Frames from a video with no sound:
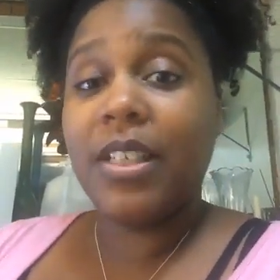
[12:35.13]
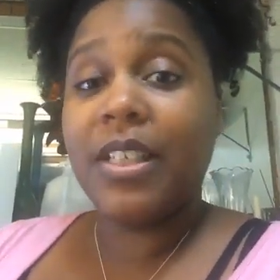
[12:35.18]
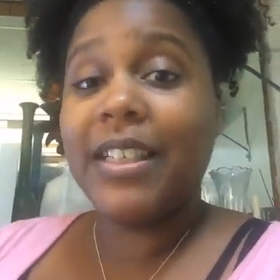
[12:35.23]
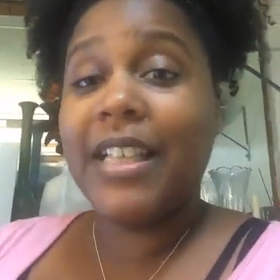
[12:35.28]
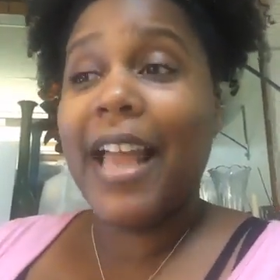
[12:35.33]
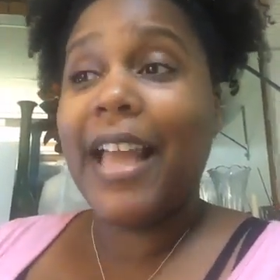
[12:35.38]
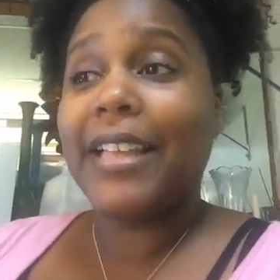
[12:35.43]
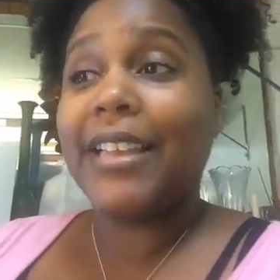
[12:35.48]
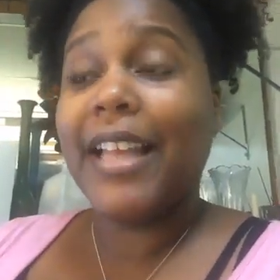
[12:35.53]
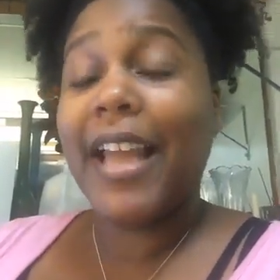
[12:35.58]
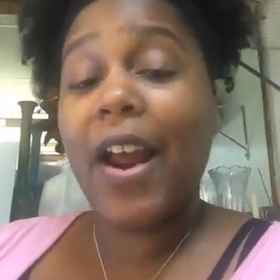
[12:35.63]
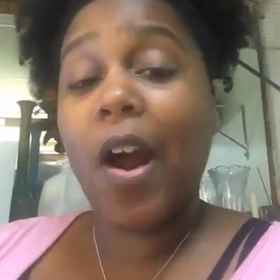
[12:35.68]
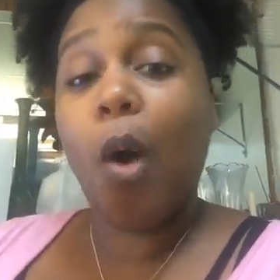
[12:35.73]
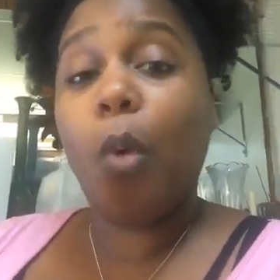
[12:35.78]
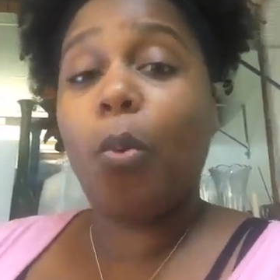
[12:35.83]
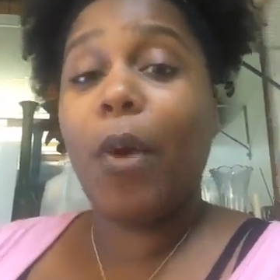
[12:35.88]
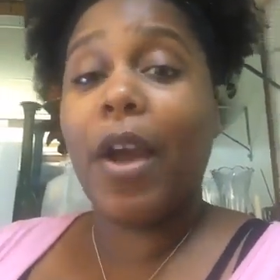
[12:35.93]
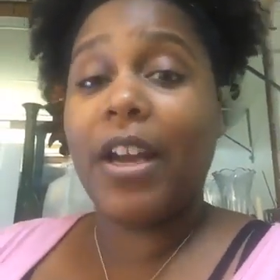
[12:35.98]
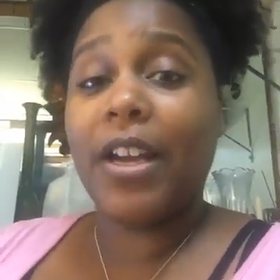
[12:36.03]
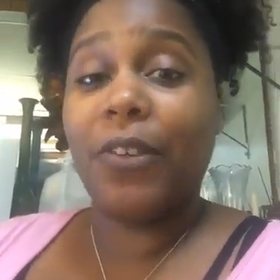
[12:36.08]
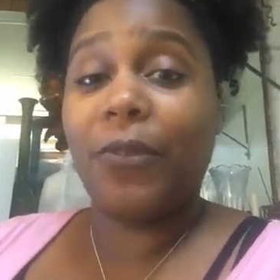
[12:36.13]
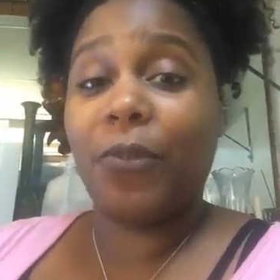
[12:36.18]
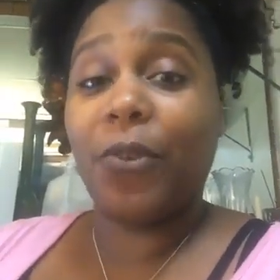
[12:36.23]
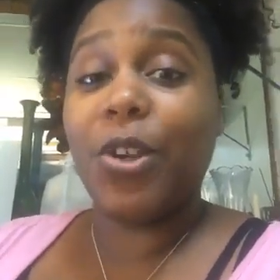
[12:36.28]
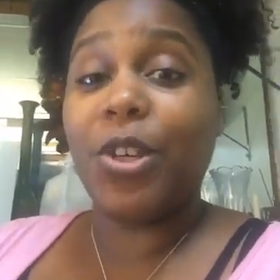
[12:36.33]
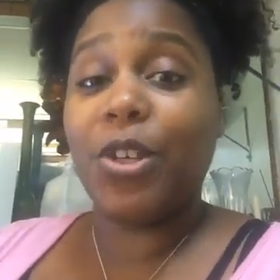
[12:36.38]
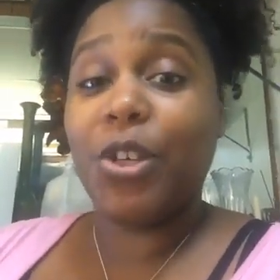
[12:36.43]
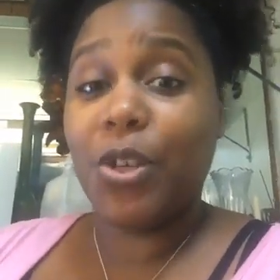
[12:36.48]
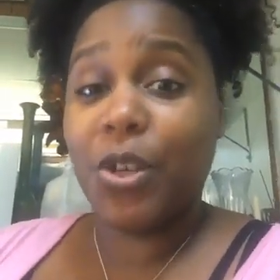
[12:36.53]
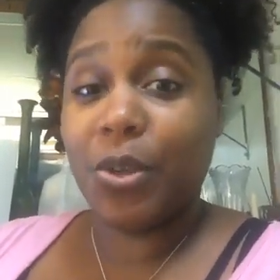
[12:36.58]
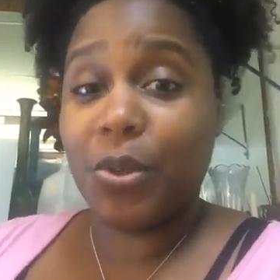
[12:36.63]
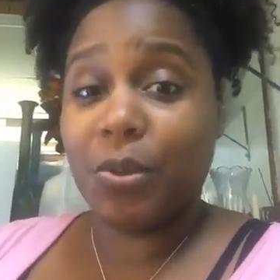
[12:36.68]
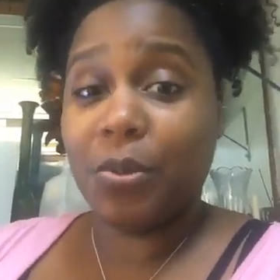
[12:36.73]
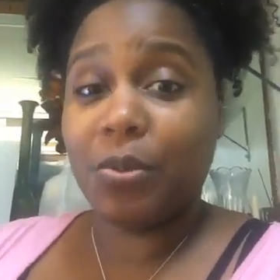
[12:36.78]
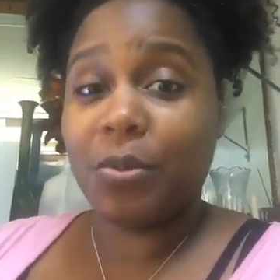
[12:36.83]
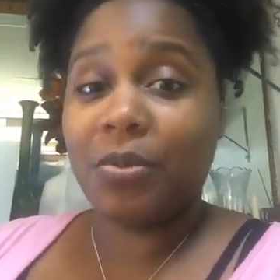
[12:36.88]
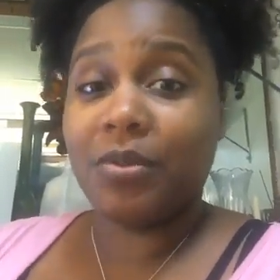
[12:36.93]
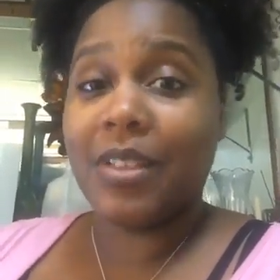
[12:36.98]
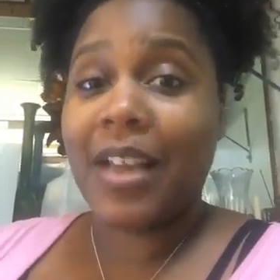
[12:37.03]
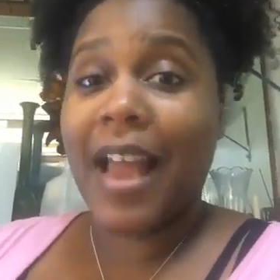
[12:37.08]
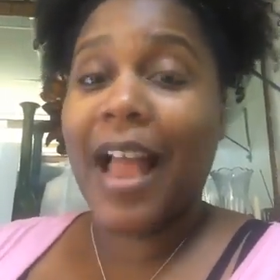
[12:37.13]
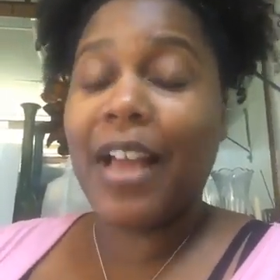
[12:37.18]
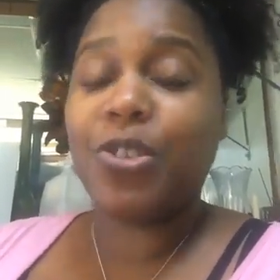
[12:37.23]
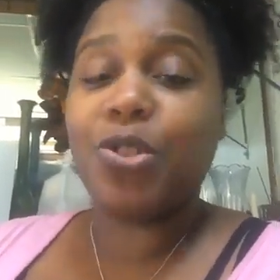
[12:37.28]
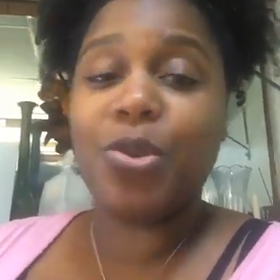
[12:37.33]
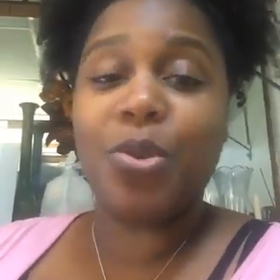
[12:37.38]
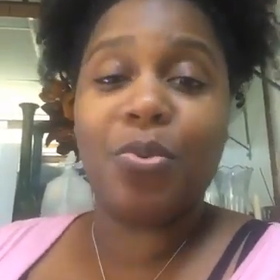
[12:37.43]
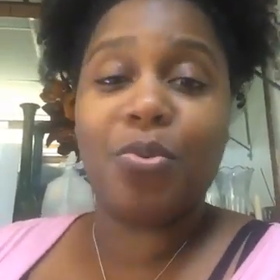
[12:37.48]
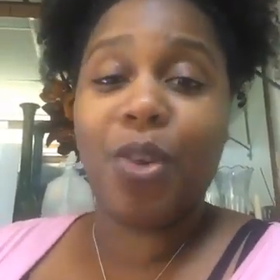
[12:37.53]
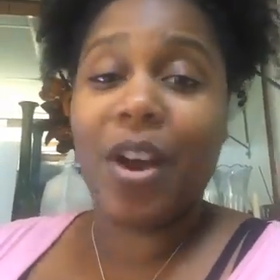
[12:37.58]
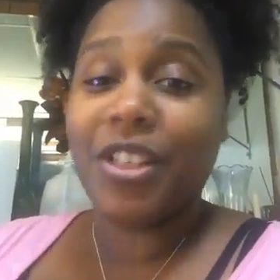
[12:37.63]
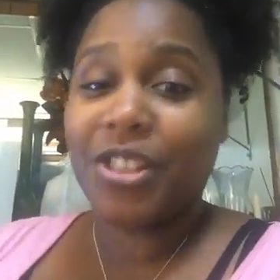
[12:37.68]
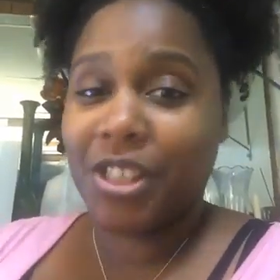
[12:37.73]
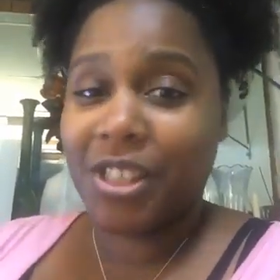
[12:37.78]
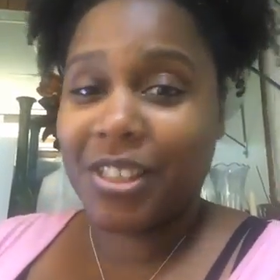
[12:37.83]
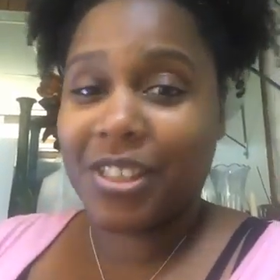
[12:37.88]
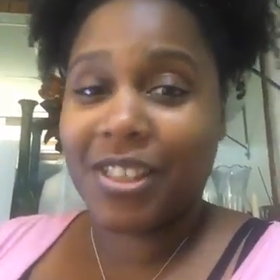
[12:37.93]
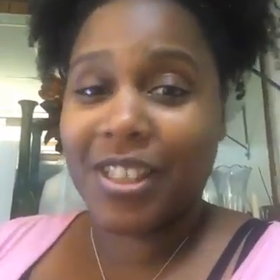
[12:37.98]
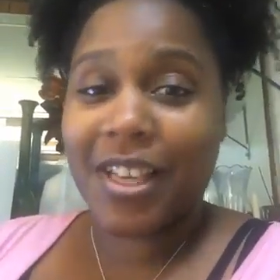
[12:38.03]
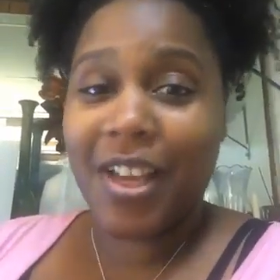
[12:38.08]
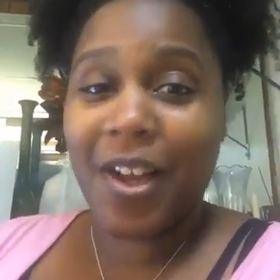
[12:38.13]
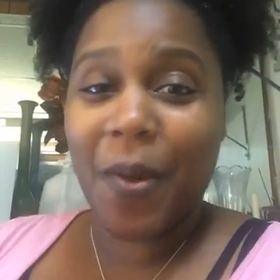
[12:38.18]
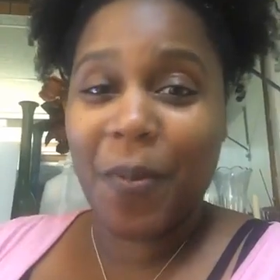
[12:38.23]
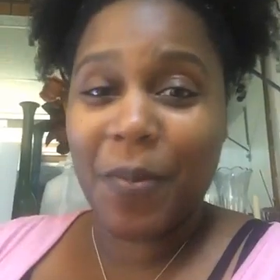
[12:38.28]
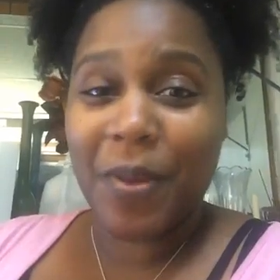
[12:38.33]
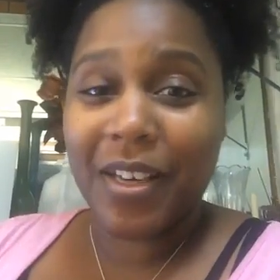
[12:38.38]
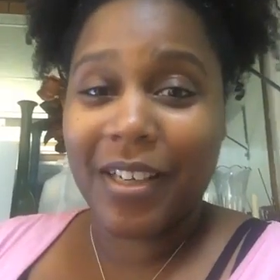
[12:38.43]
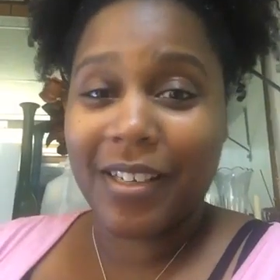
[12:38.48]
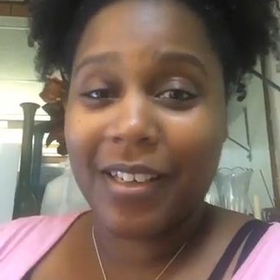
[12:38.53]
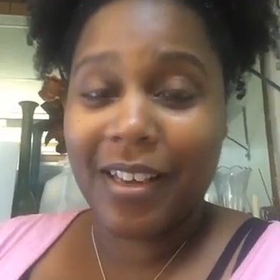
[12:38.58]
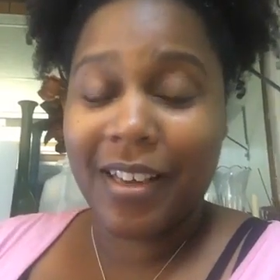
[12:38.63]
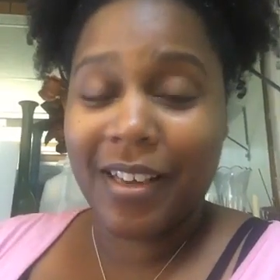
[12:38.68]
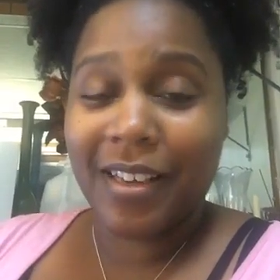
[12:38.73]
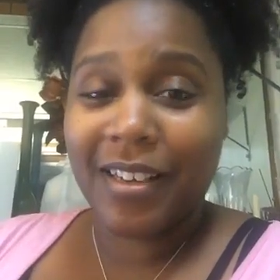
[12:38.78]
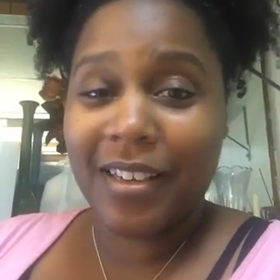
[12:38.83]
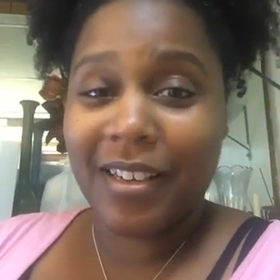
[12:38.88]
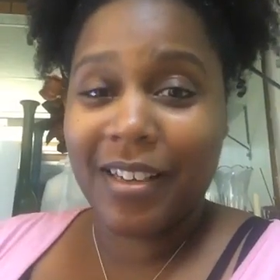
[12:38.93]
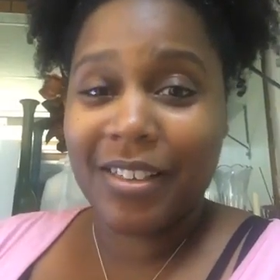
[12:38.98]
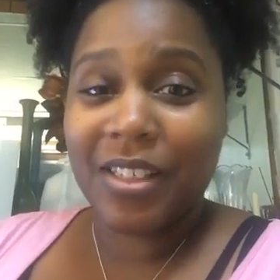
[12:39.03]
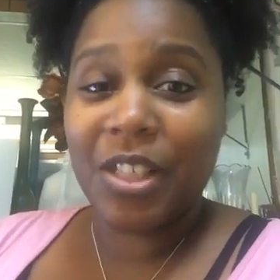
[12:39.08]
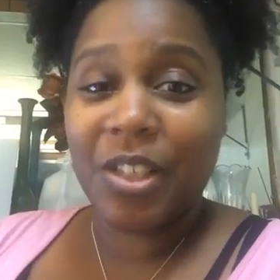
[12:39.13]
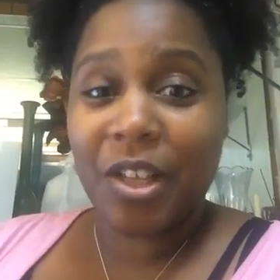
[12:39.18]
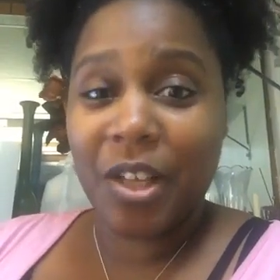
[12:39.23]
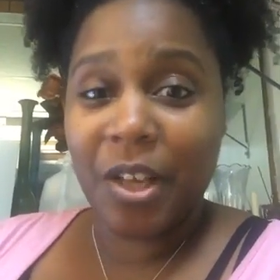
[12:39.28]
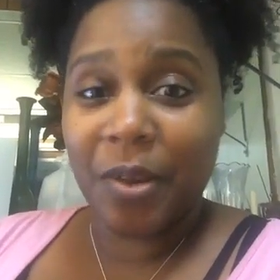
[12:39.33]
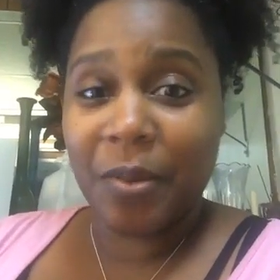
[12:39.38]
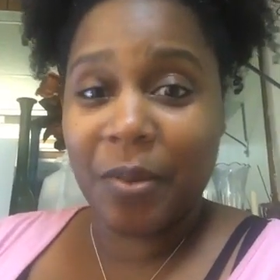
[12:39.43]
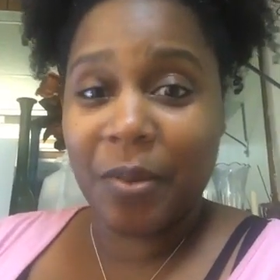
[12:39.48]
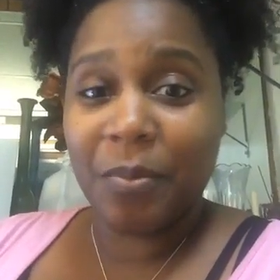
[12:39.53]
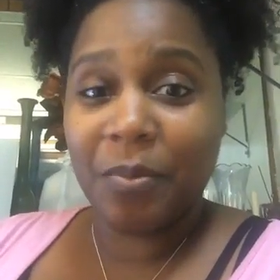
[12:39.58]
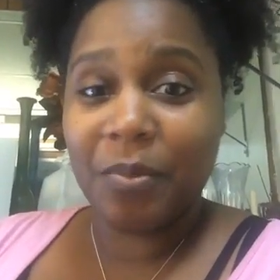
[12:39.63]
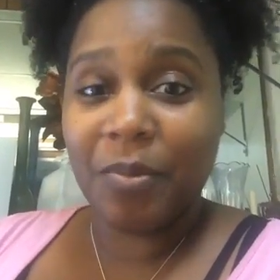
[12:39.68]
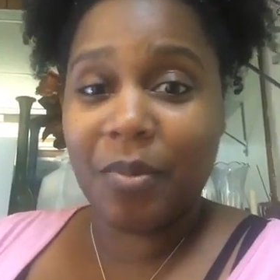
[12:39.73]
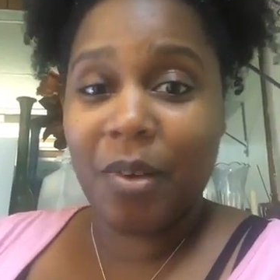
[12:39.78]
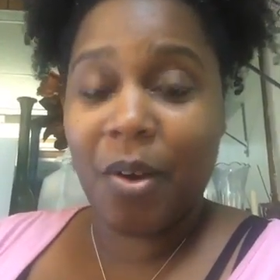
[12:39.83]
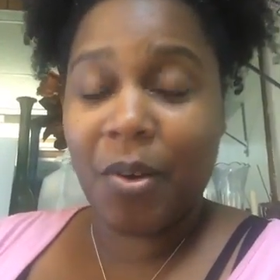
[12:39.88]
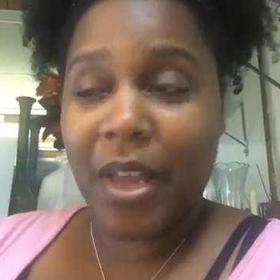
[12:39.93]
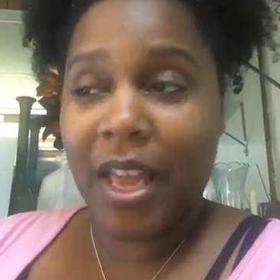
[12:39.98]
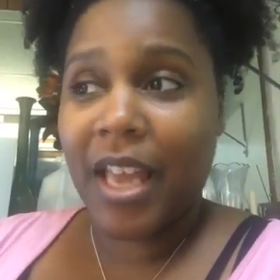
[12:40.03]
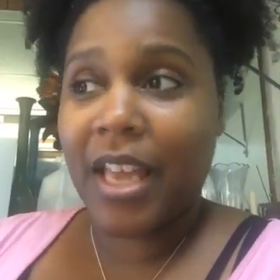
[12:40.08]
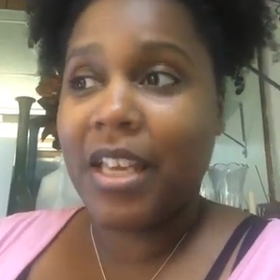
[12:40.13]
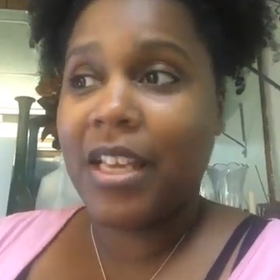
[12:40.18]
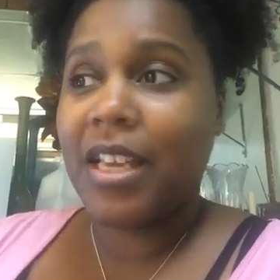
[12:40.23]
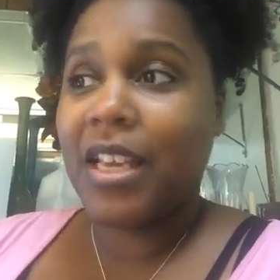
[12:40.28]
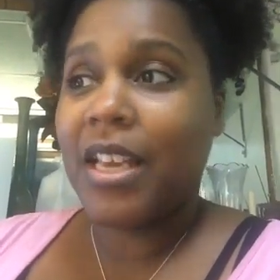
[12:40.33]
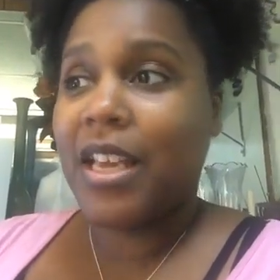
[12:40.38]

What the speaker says: That they are waiting for you, not you rushing to come in and see them. Okay?